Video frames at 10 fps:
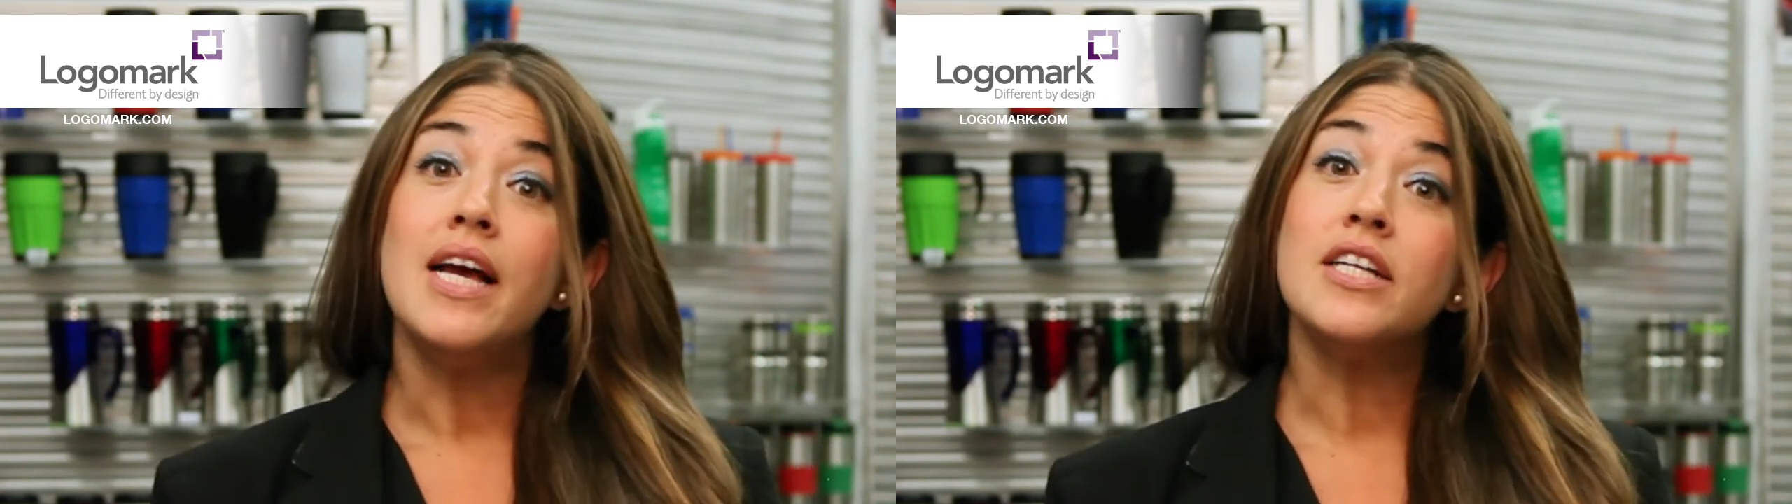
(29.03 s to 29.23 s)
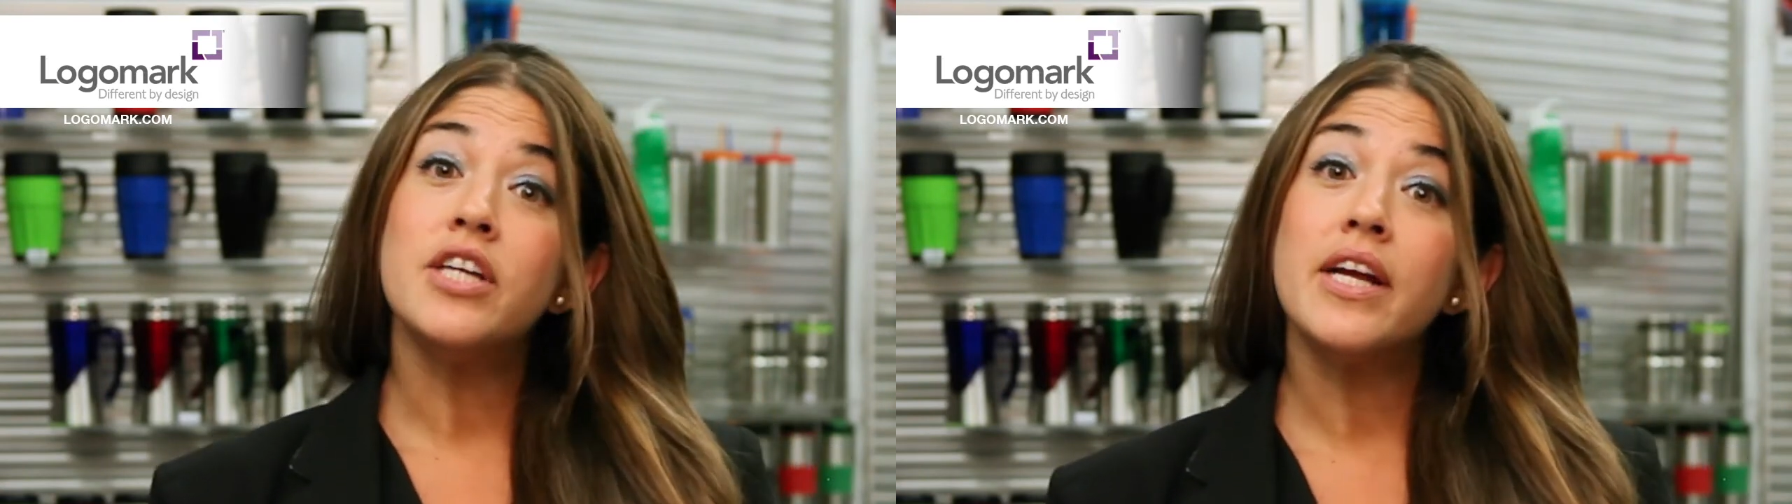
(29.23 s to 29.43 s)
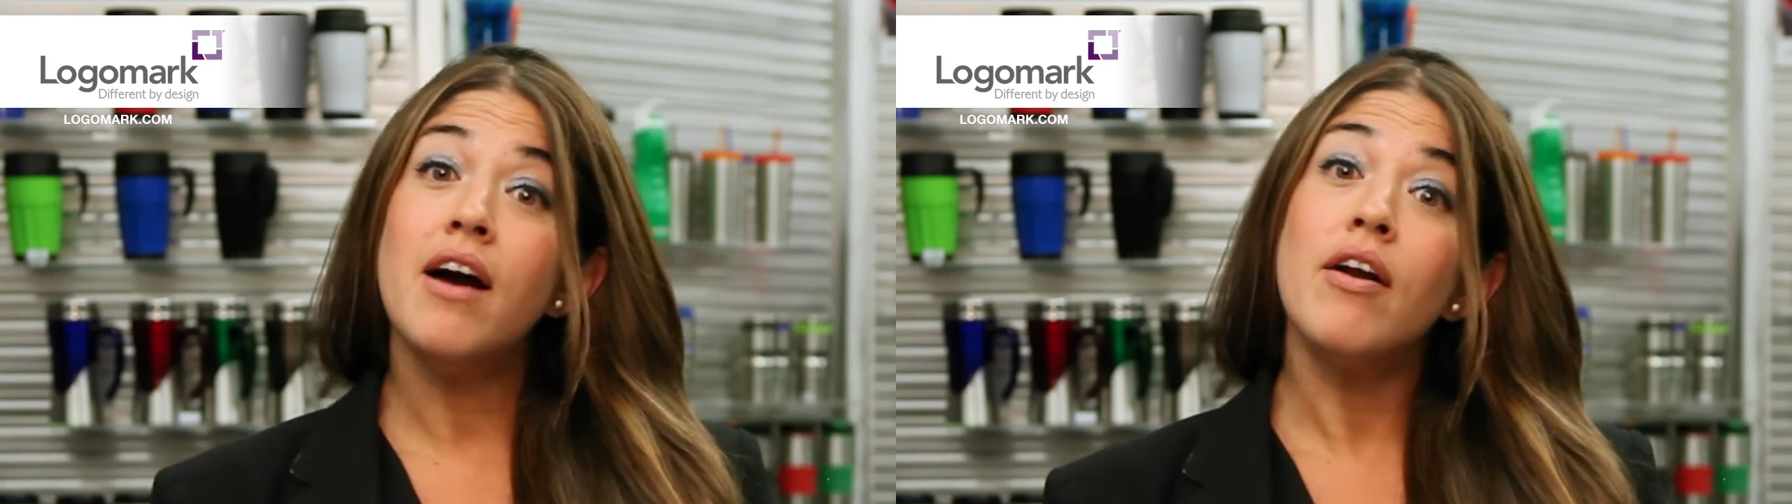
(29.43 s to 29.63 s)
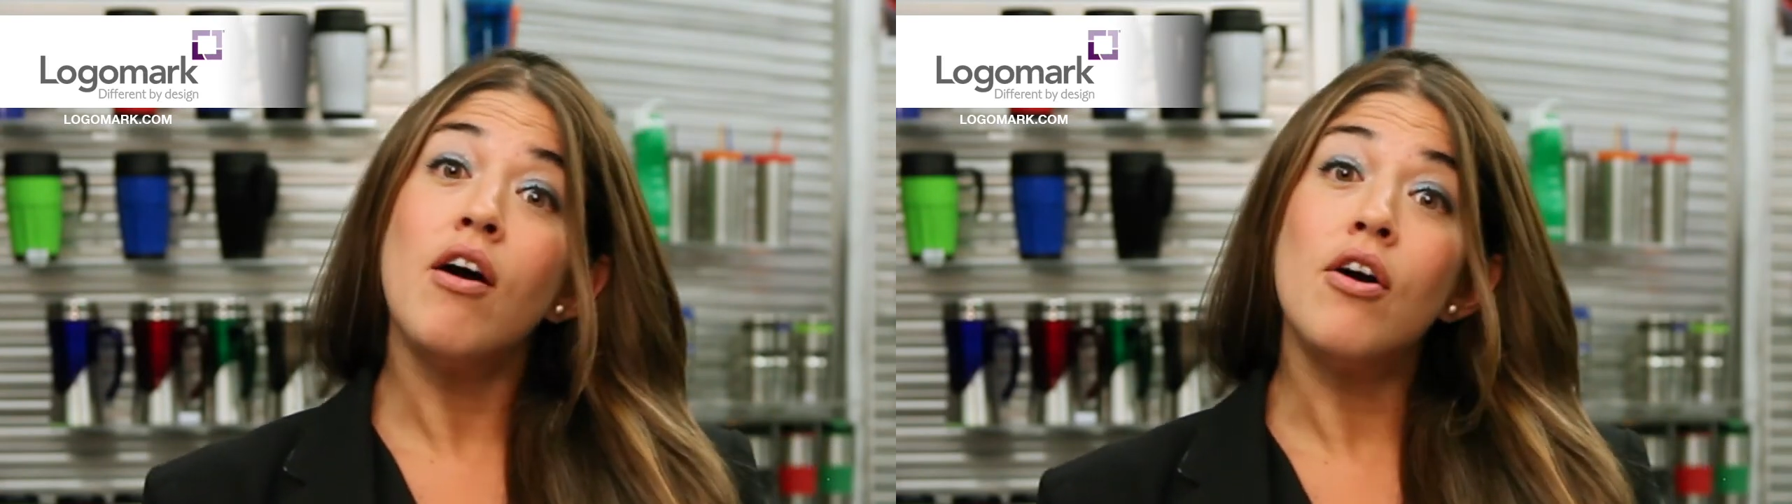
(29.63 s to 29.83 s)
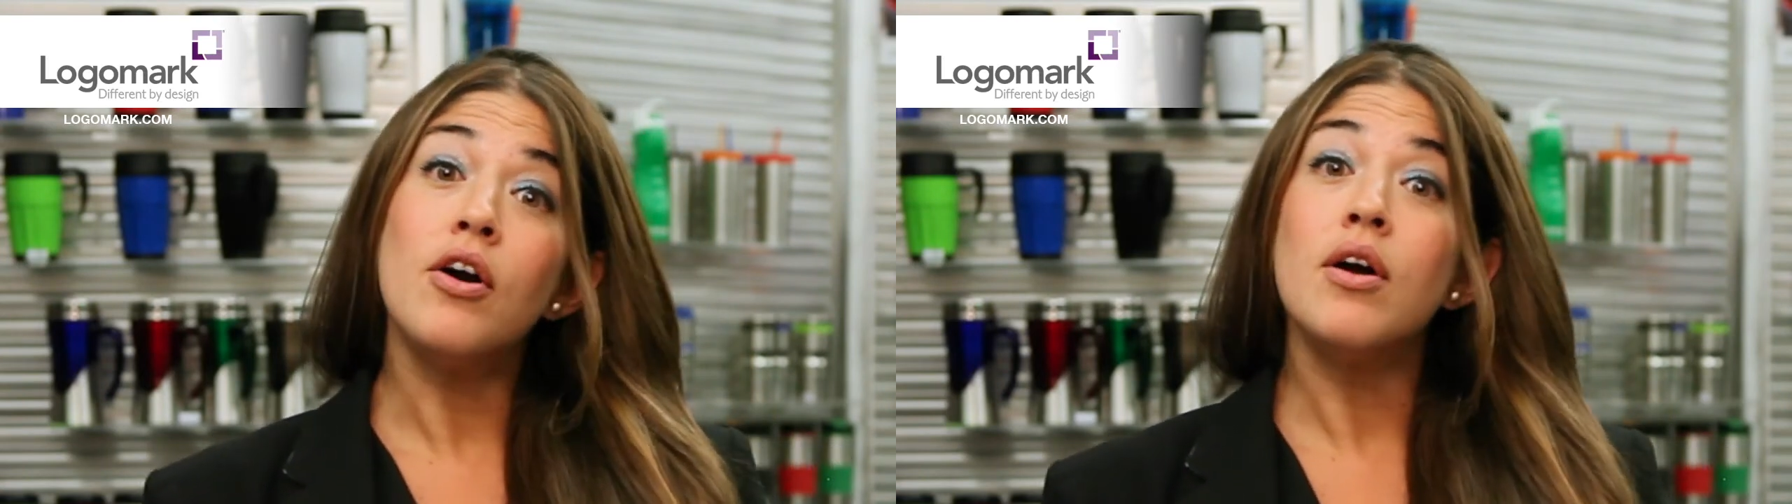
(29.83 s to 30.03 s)
and check out
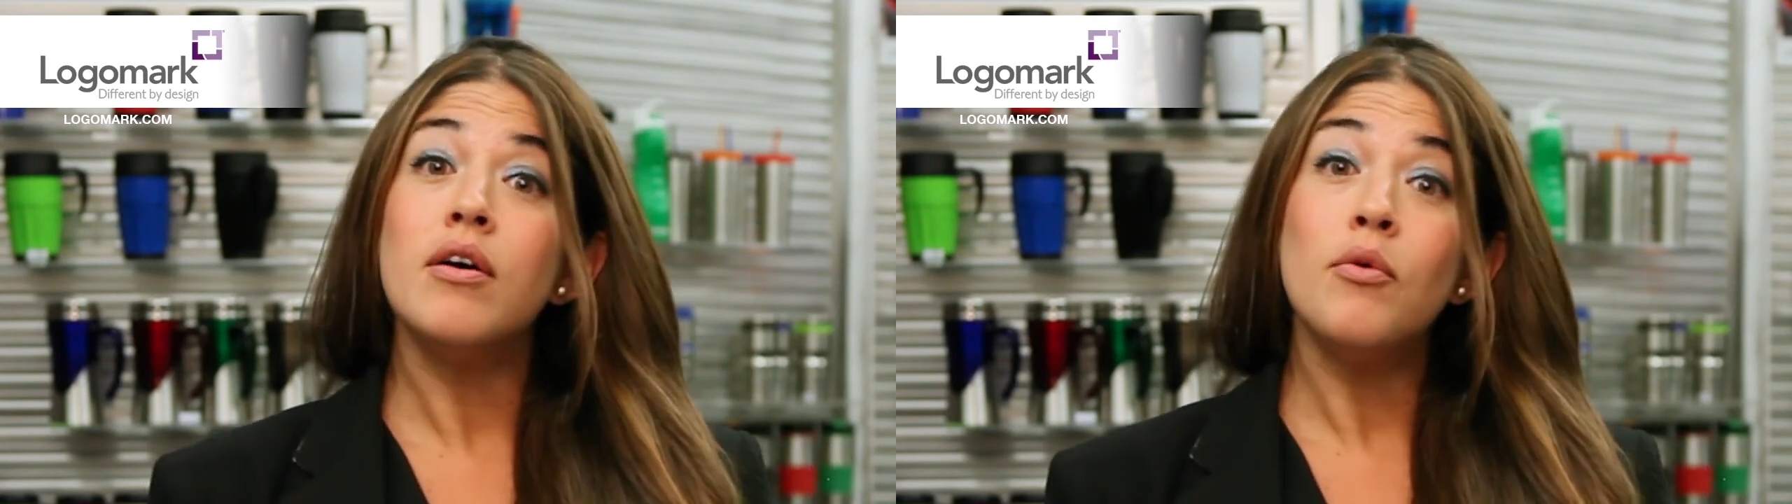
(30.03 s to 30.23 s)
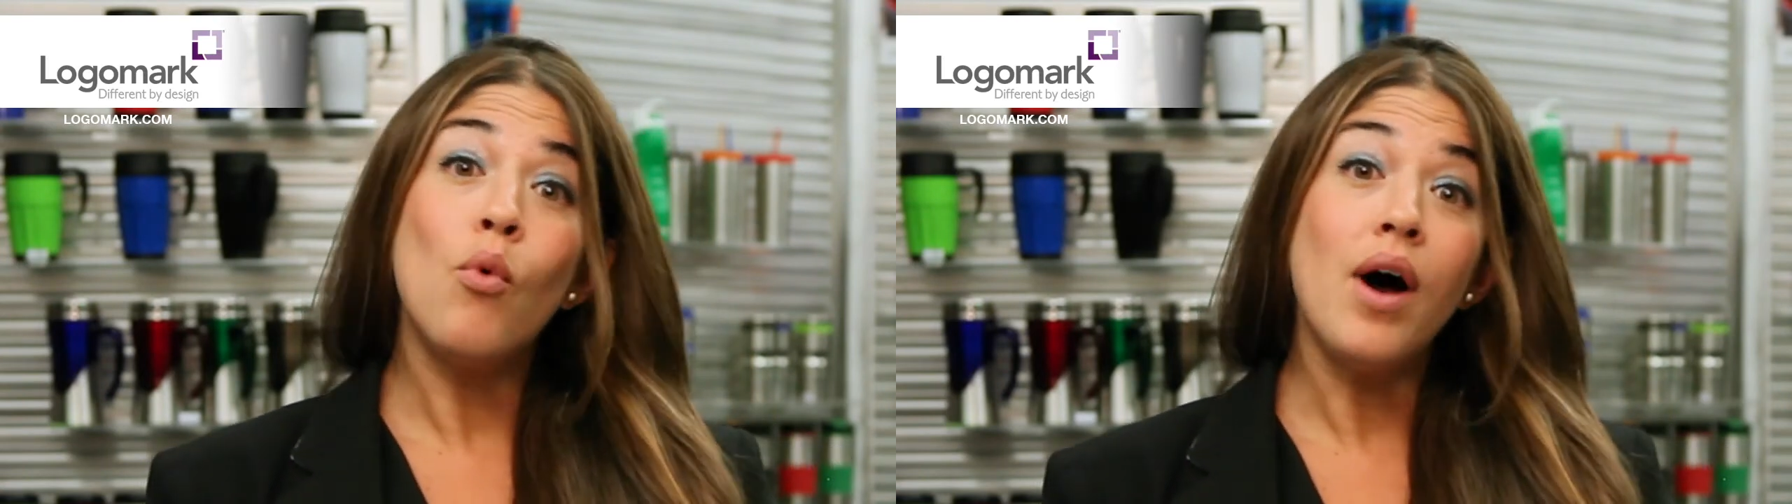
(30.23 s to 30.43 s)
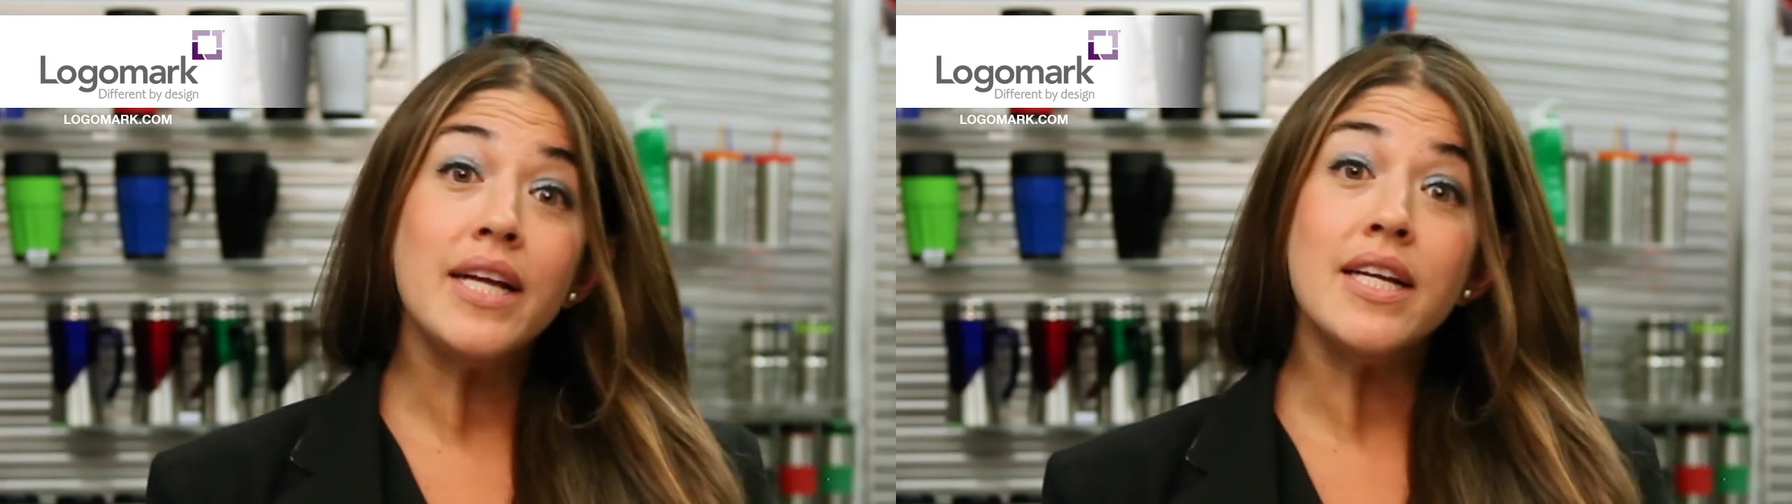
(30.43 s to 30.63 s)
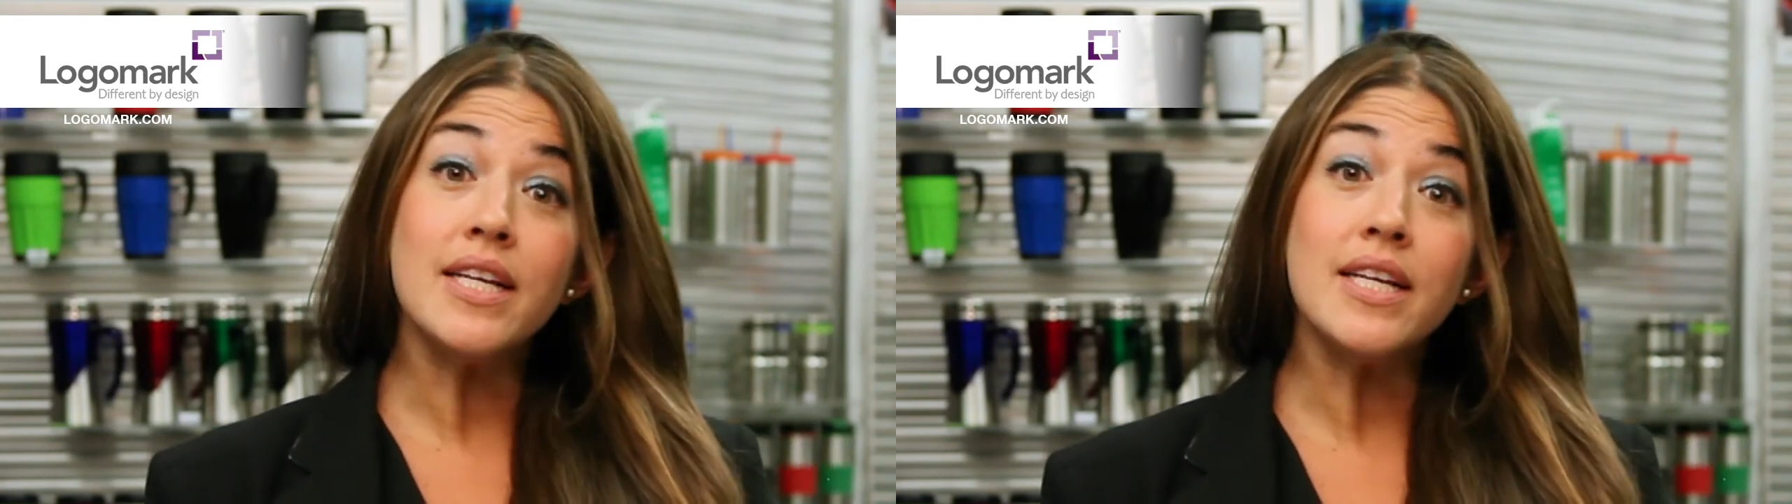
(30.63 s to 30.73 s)
our wine